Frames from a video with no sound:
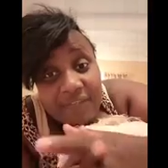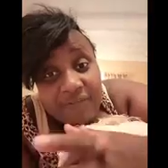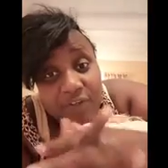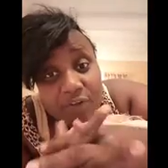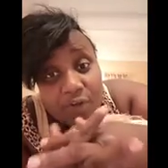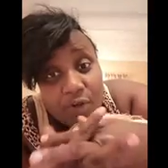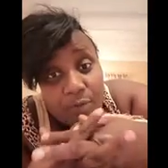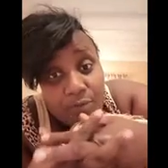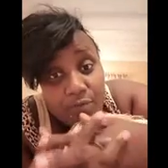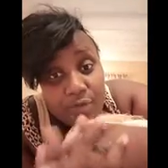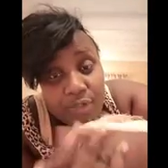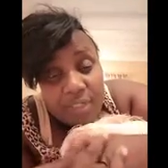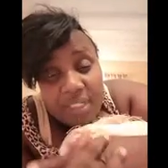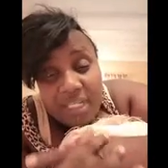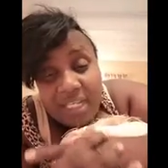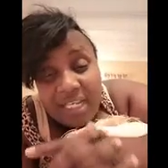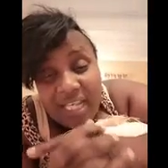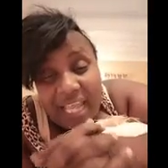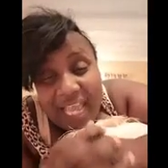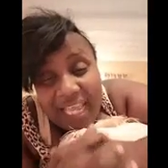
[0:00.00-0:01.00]
to come run the
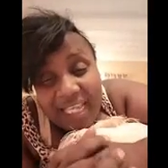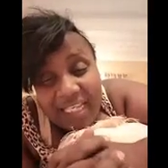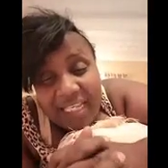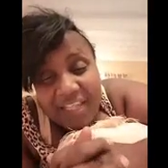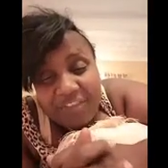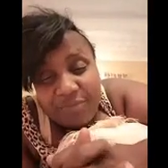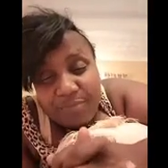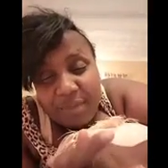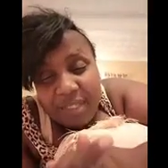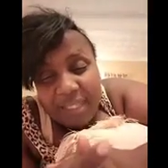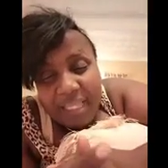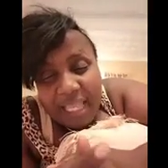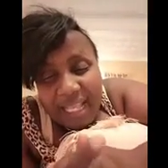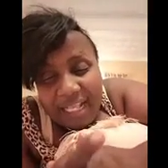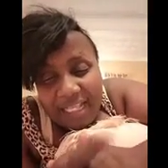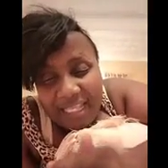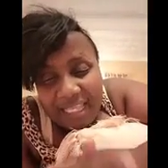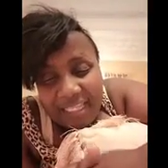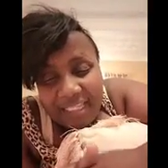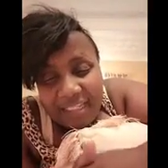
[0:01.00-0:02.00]
light, that's me
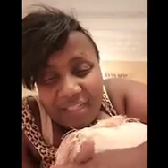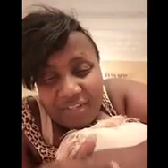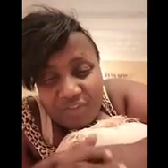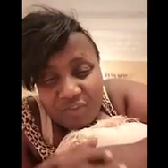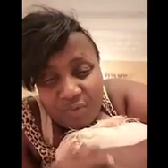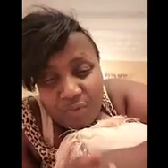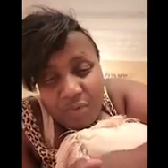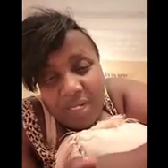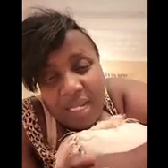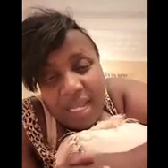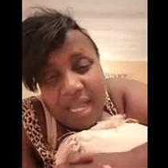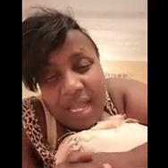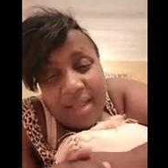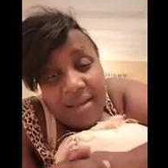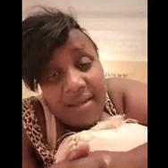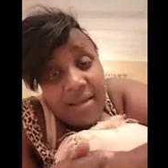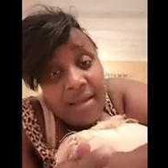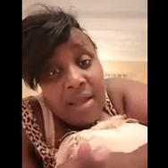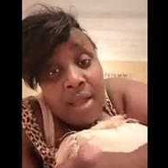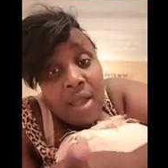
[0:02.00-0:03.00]
can get the solar
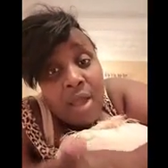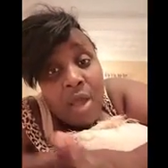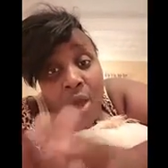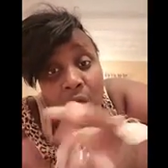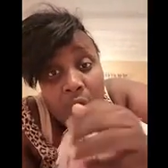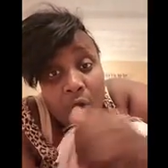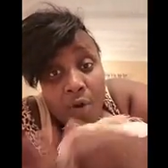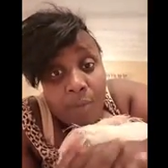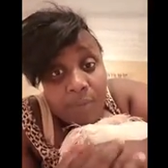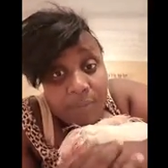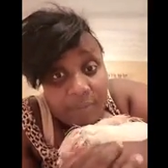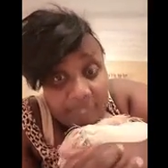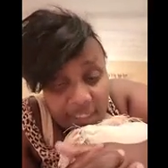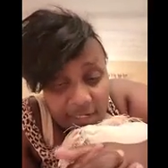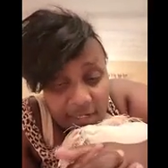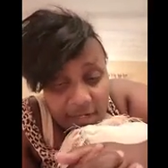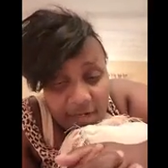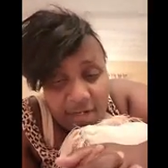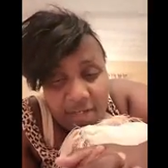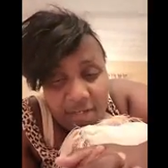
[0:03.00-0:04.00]
up
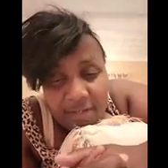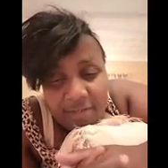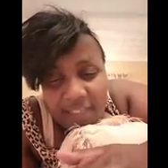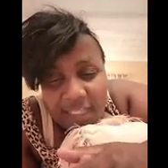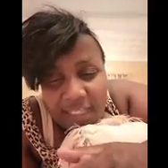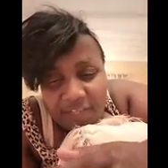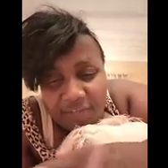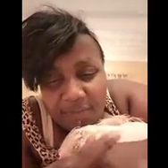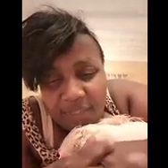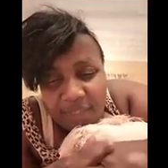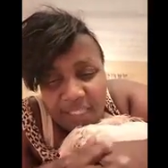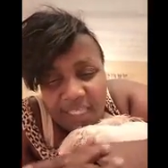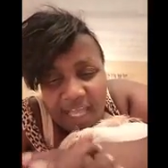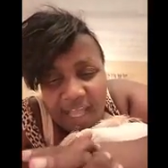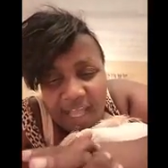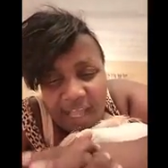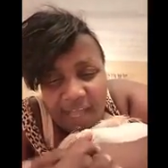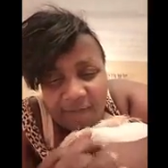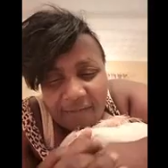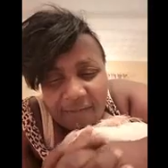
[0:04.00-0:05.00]
there, that's me can
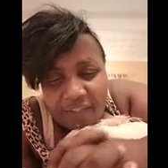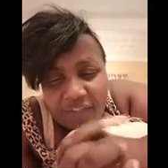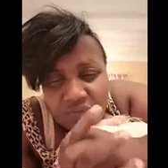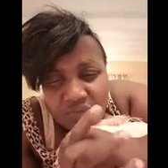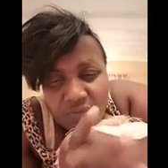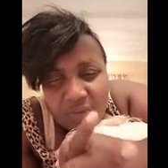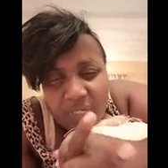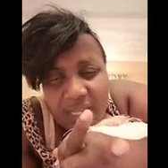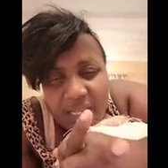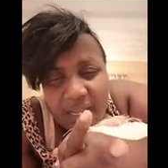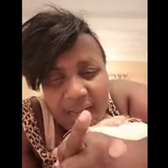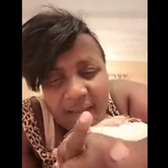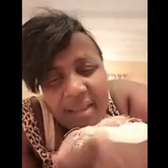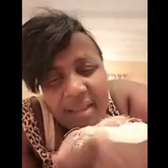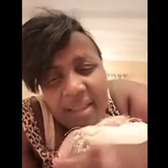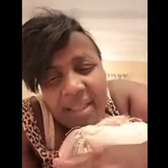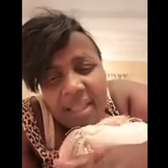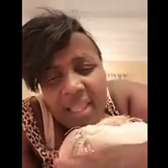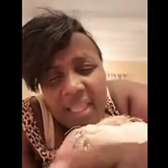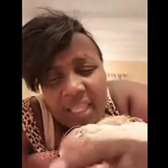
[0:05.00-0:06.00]
have the solar,
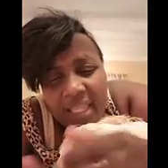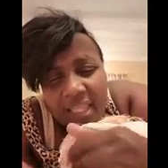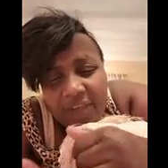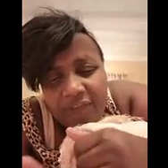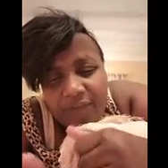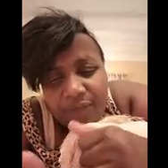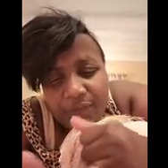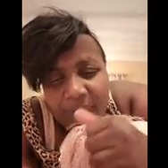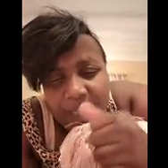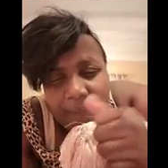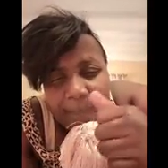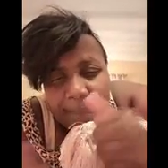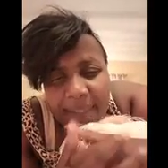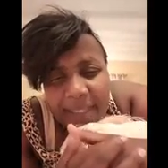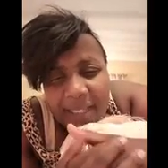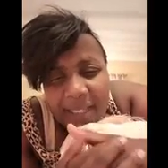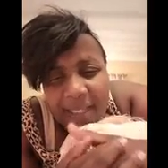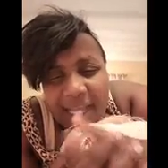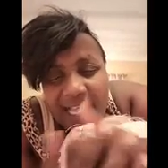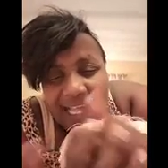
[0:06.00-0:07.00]
if me a
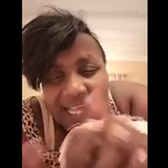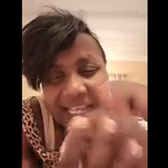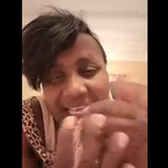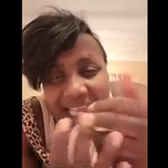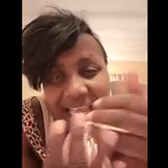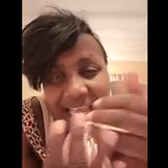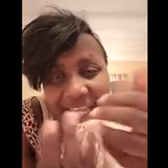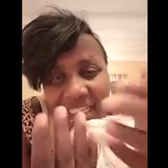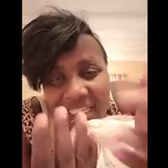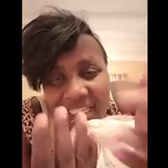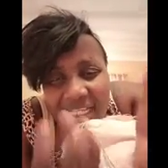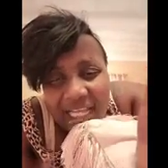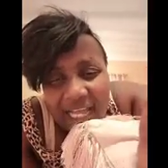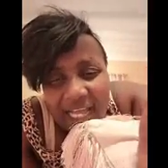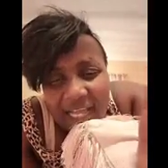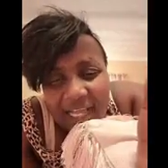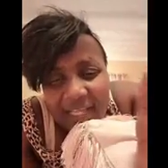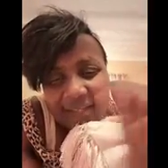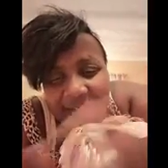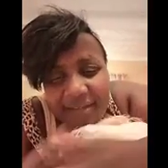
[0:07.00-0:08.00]
bake and light
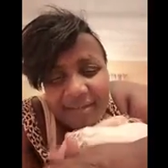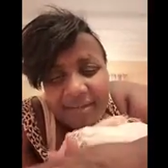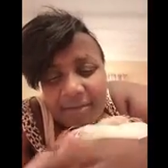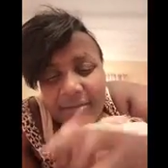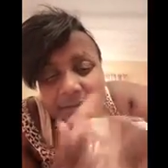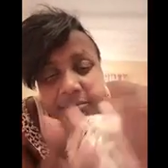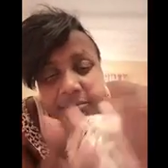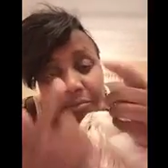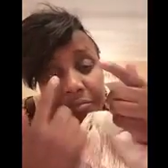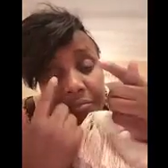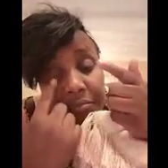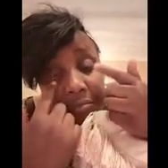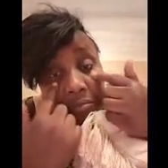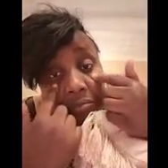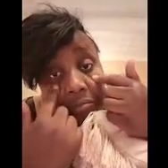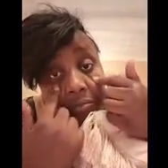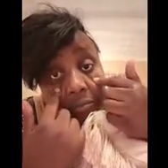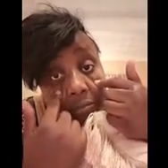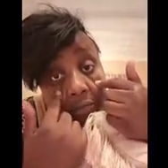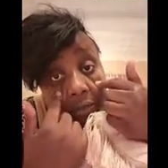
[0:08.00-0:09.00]
gone.
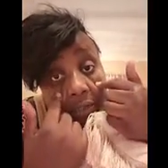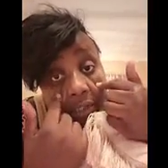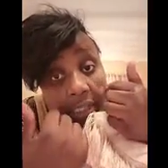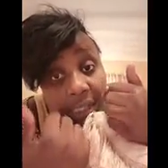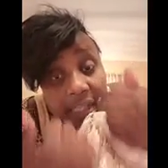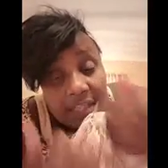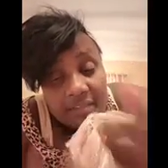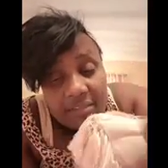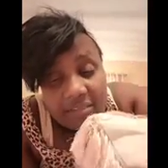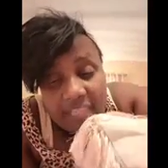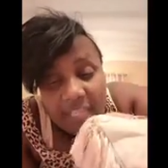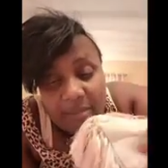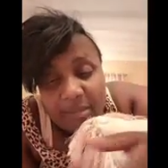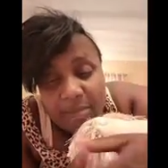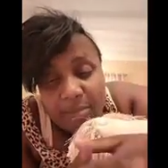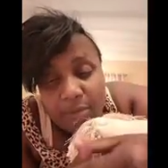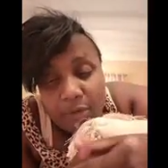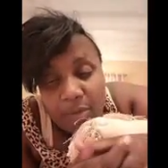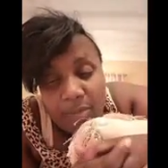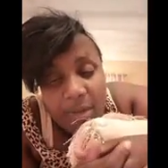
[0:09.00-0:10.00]
Tell me
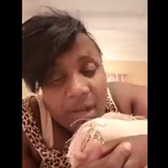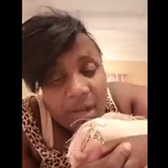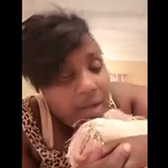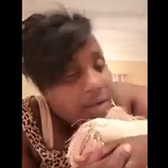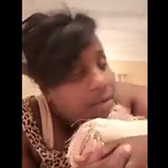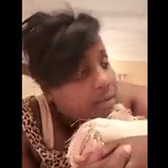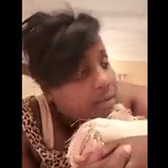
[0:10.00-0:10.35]
boy, my